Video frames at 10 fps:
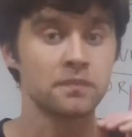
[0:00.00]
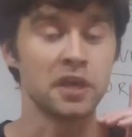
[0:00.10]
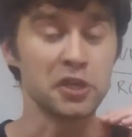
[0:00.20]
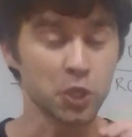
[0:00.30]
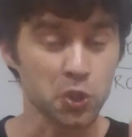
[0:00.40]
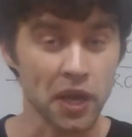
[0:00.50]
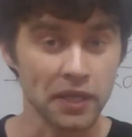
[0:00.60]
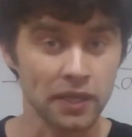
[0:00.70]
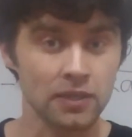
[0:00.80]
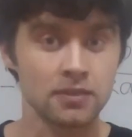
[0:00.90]
in
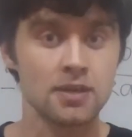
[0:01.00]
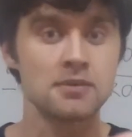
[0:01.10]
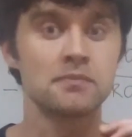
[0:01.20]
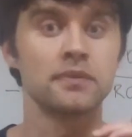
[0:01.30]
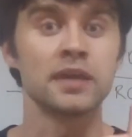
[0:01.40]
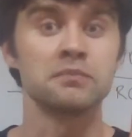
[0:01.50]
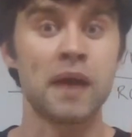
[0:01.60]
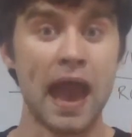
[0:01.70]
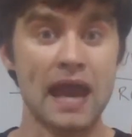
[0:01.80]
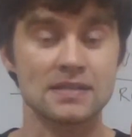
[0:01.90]
Ukrainian in
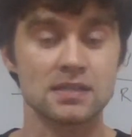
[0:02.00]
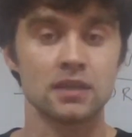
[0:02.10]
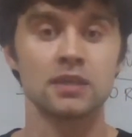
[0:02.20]
past.